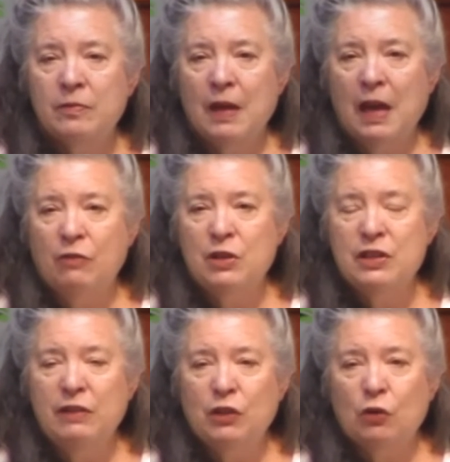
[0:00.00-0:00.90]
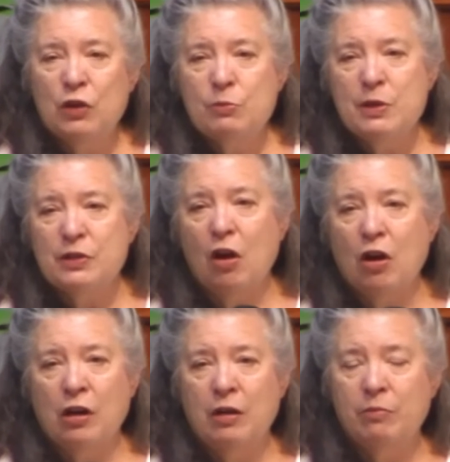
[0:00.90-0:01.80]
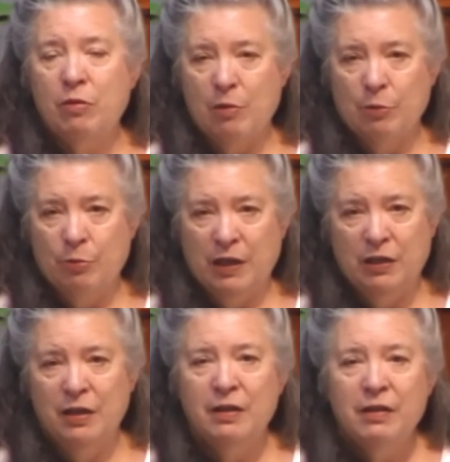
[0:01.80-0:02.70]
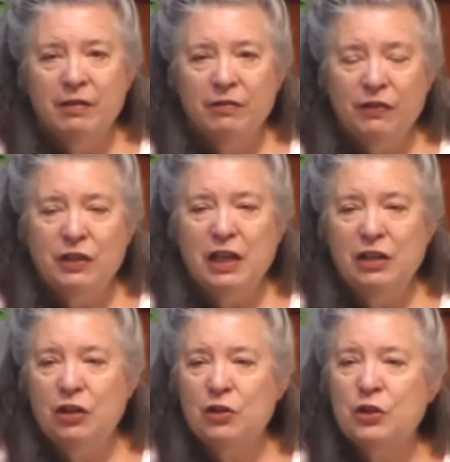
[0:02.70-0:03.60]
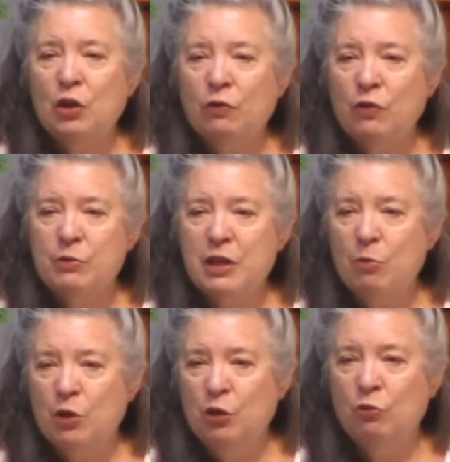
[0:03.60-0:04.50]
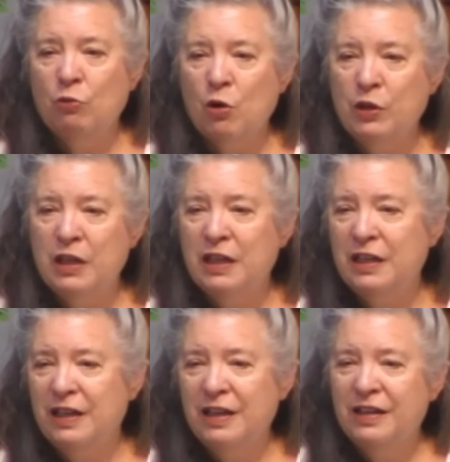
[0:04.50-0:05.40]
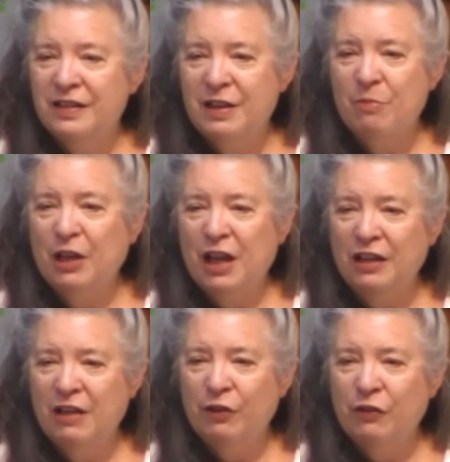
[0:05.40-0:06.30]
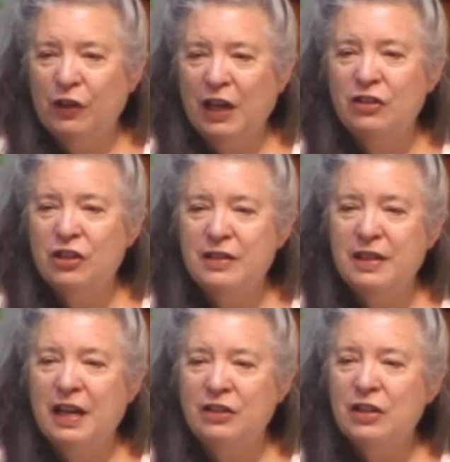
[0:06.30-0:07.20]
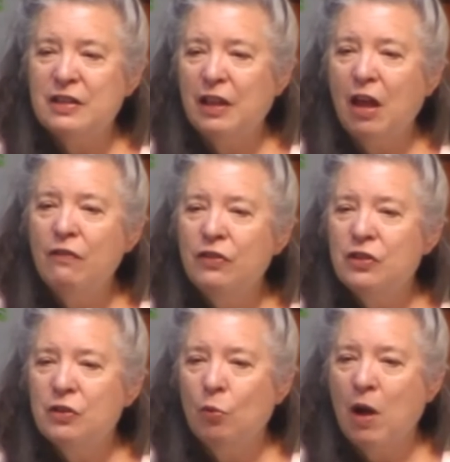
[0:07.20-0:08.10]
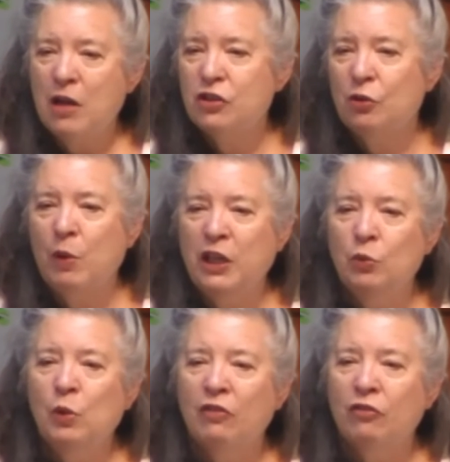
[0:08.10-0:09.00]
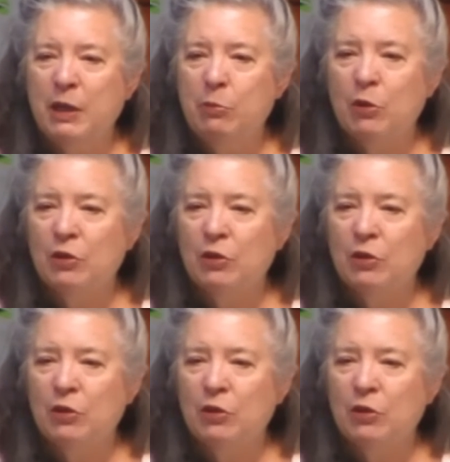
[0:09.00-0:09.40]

I received a Christmas card probably 15 years ago from someone who wrote in it something I'll never forget. She said, I just love to watch the way you love people.